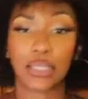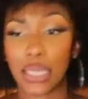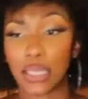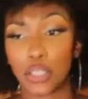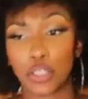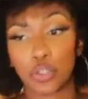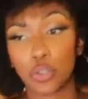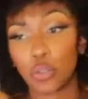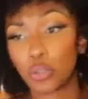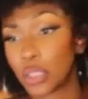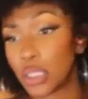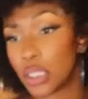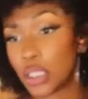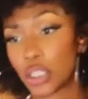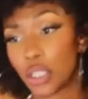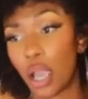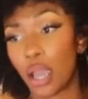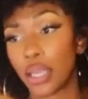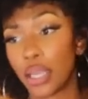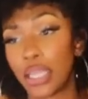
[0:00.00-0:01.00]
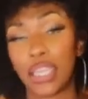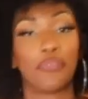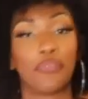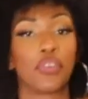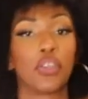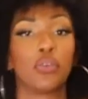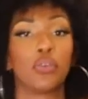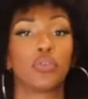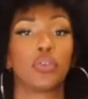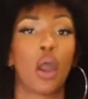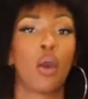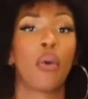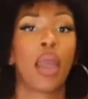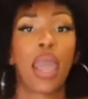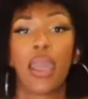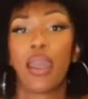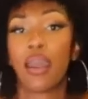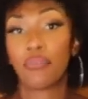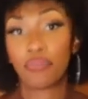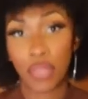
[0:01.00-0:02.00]
Like the truth is, Shawty, if you don't
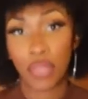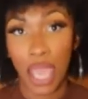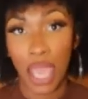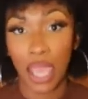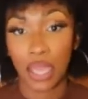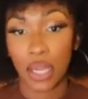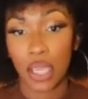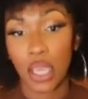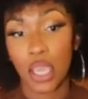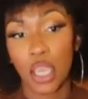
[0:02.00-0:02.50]
have that,